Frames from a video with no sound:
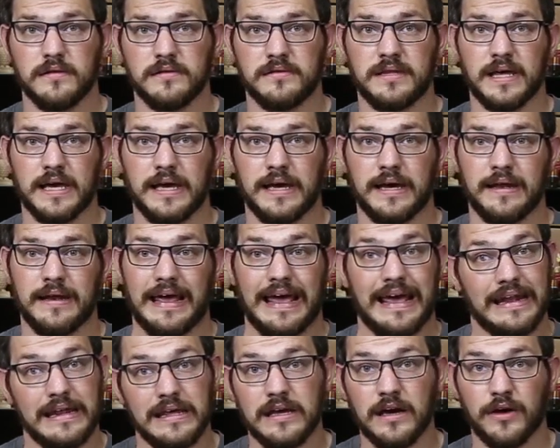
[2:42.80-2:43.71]
than
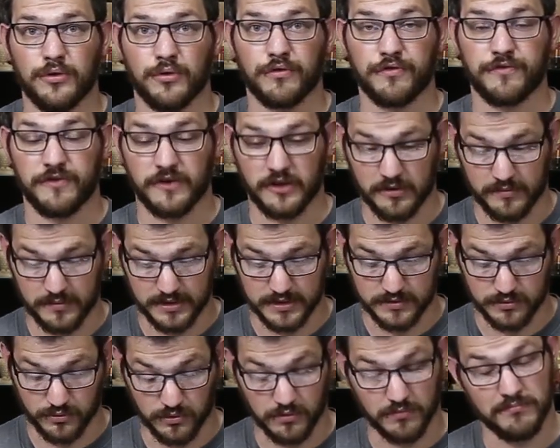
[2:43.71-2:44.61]
any other
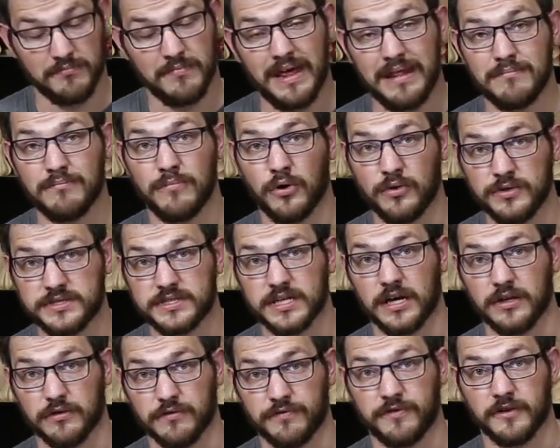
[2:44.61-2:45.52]
filaments, well, most
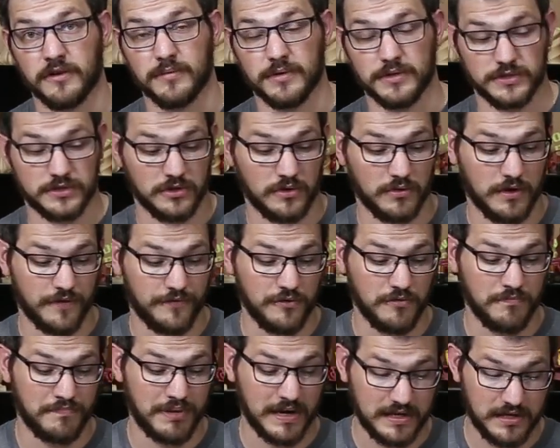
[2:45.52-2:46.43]
other filaments. So if
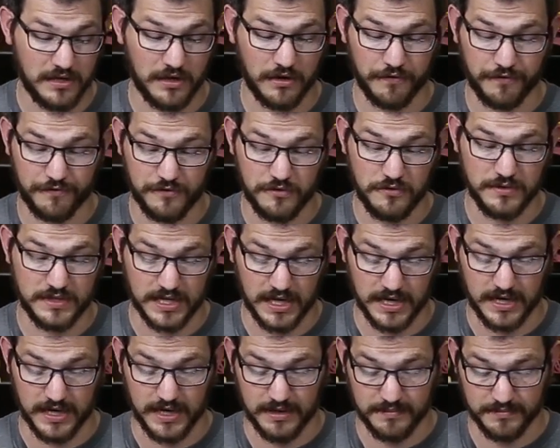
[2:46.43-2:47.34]
you bend it a few
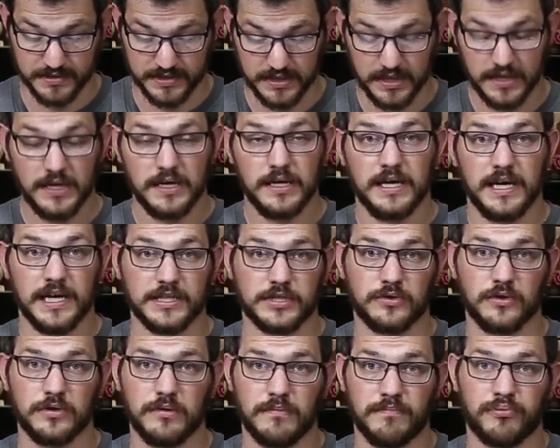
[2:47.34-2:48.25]
times,
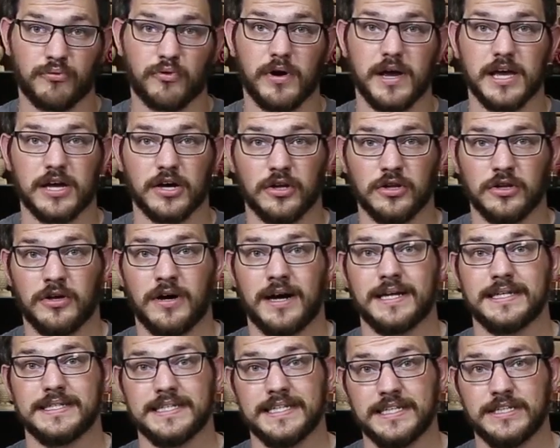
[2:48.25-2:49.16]
it's going to break a
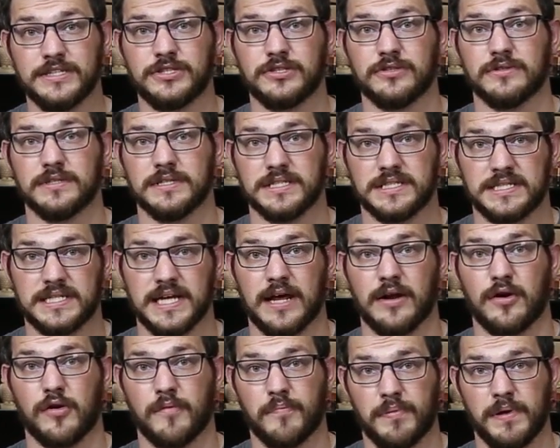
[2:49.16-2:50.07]
lot easier than
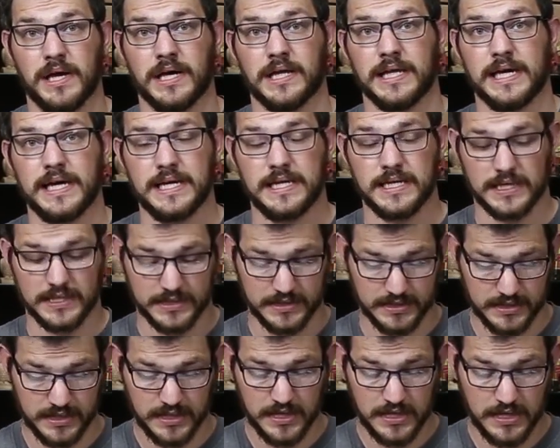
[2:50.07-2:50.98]
standard PLA
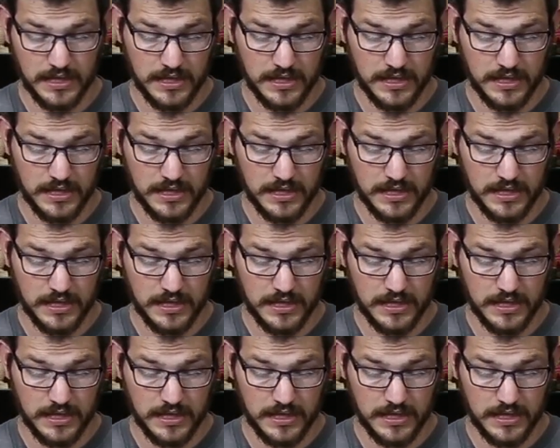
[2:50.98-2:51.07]
does.